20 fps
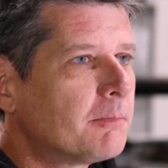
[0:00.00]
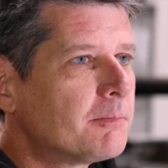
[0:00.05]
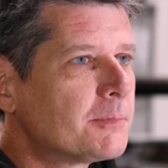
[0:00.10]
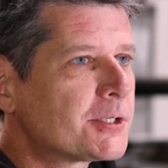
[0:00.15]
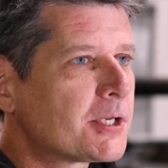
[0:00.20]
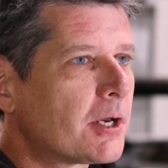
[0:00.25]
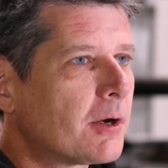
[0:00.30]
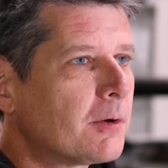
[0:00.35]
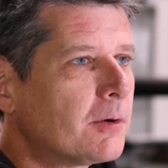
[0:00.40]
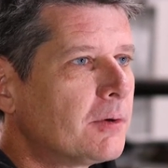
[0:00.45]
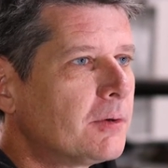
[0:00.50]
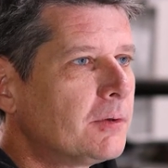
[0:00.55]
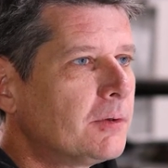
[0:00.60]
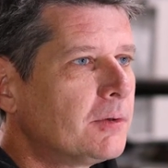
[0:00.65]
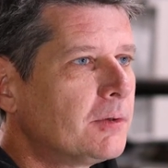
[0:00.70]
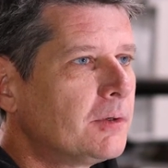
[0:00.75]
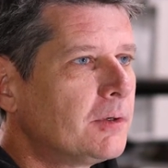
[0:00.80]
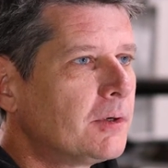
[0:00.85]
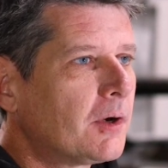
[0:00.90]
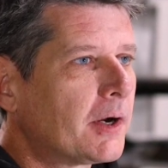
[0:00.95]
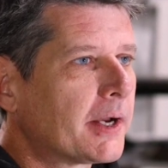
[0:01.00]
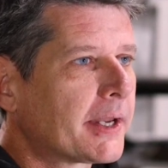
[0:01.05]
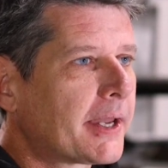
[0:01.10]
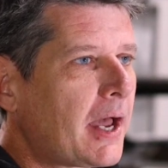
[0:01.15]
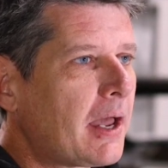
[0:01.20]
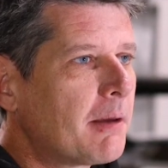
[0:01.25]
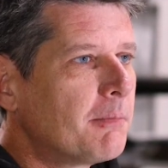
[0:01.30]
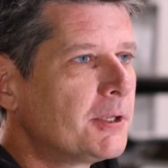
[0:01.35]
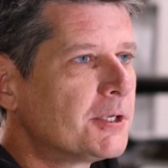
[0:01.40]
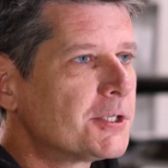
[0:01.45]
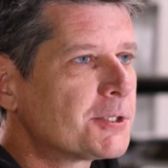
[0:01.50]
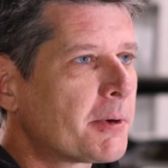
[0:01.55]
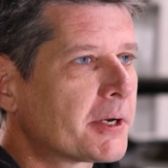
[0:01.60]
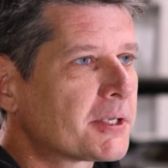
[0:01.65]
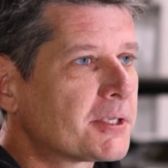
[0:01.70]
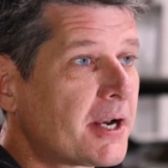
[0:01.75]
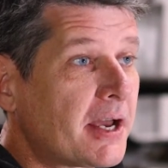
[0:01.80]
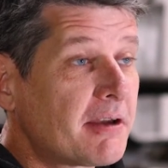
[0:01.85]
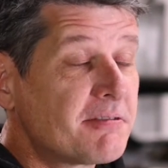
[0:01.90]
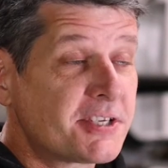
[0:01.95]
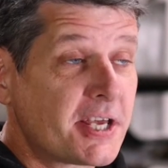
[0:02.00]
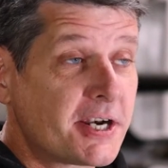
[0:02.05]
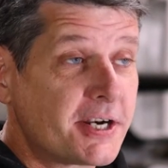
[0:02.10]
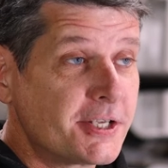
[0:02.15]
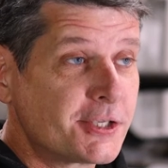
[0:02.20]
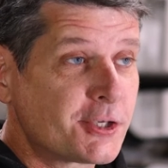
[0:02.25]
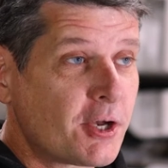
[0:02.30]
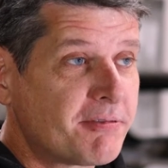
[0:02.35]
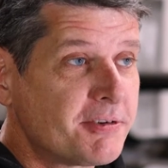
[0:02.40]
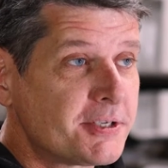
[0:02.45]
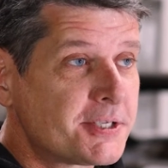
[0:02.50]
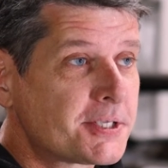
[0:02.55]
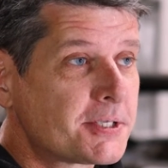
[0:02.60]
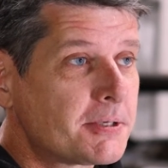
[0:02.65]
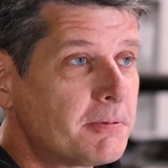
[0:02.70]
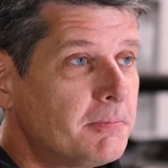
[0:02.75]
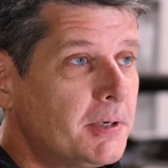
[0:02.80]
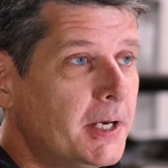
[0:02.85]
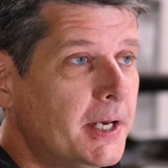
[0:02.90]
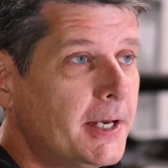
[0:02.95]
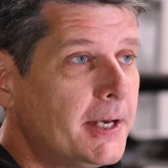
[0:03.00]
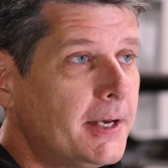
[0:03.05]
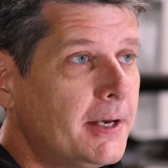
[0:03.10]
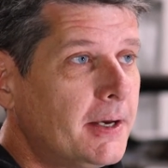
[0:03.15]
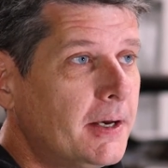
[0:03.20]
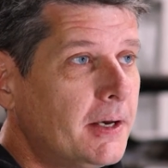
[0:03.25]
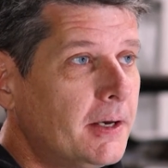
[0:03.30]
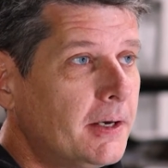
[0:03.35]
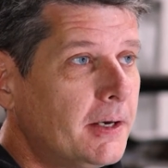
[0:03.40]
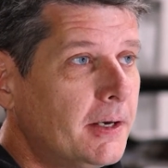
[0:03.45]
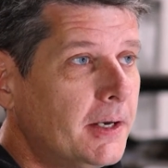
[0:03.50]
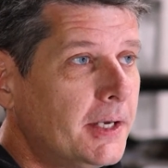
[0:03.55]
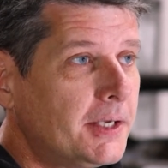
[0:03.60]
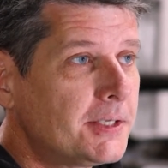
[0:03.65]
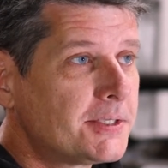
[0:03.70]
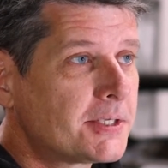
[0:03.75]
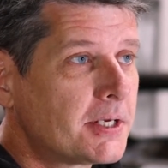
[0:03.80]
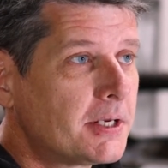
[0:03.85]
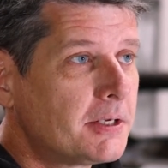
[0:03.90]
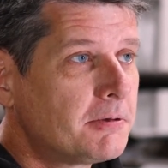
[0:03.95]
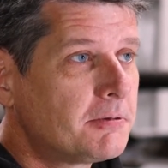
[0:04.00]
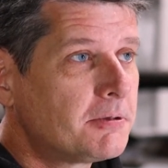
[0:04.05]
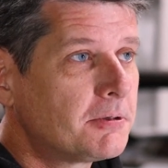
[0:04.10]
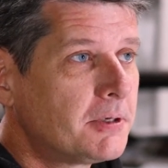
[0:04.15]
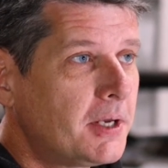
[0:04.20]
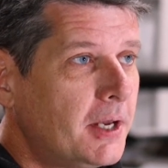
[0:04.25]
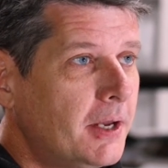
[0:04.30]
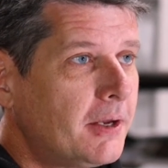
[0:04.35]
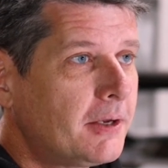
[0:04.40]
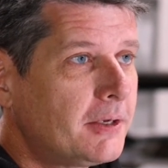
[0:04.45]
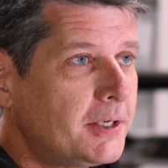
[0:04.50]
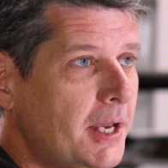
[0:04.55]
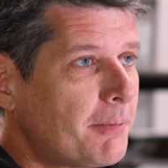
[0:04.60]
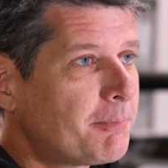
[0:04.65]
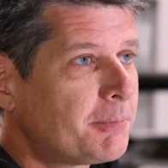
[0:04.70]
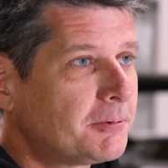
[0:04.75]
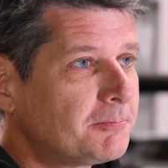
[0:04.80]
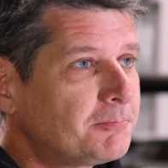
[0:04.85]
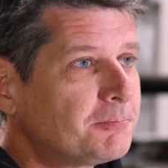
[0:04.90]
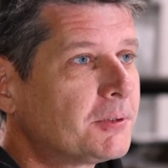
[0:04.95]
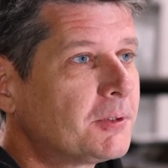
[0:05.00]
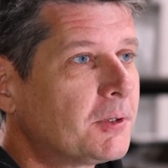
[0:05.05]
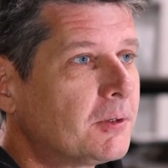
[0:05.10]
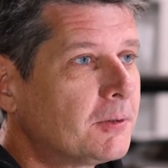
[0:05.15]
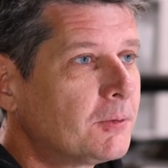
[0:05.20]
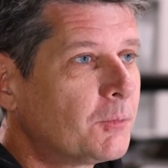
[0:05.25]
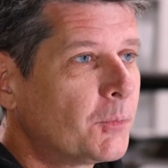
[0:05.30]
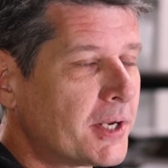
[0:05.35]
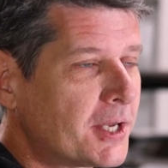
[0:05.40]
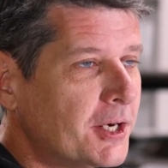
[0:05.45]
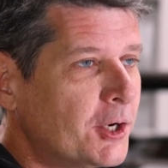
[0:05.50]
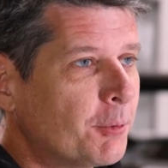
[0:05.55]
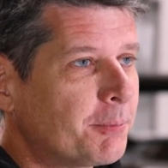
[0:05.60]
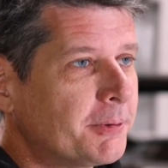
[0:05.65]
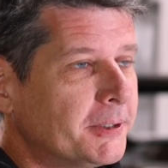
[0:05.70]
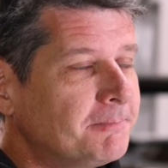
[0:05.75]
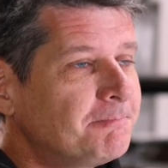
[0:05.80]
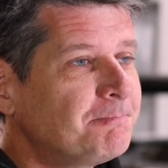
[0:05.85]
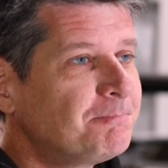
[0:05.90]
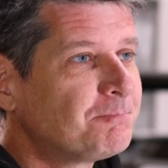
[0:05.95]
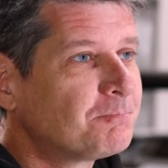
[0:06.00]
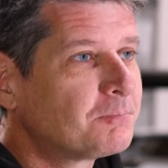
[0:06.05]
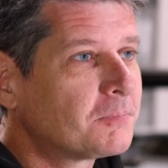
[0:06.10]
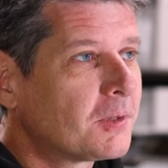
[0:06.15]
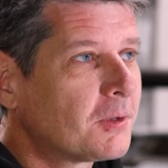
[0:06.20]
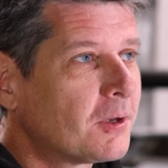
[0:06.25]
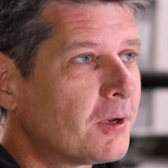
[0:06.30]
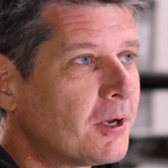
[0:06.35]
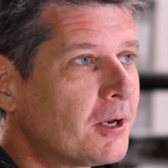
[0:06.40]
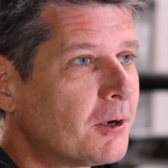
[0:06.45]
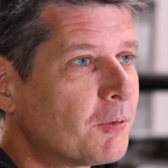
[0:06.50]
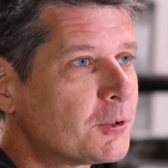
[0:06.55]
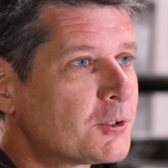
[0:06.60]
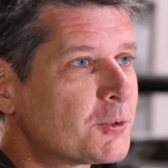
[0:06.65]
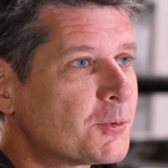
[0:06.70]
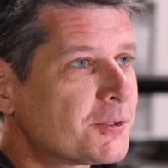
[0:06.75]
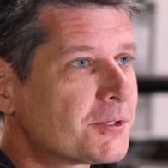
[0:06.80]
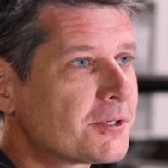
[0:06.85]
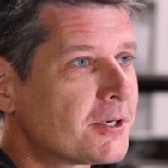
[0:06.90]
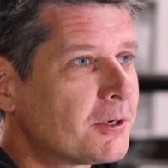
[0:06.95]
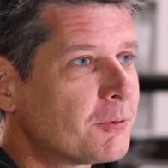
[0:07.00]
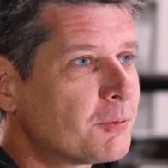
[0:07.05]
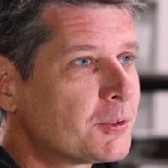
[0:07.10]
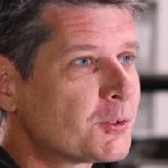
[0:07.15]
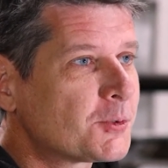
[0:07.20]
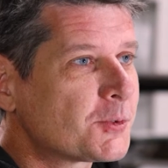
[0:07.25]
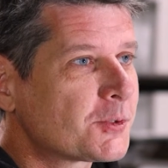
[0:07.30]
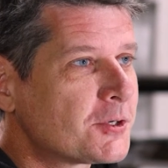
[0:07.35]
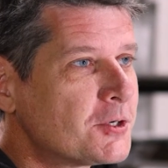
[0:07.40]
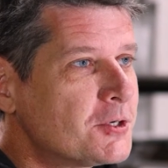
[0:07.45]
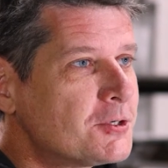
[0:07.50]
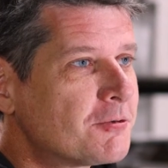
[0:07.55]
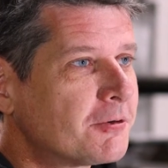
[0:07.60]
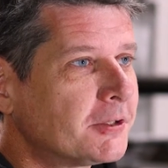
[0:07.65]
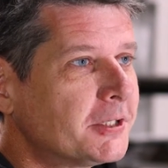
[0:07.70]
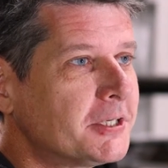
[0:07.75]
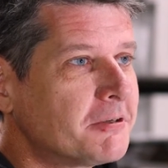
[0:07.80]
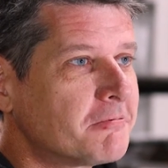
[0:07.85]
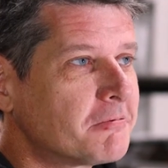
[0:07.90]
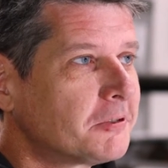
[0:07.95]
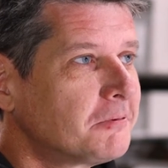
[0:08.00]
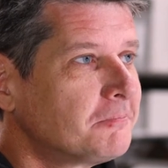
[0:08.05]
So I came in and spoke to Dave, sat in his office and said, "Yep, we can help you." Which was a huge relief.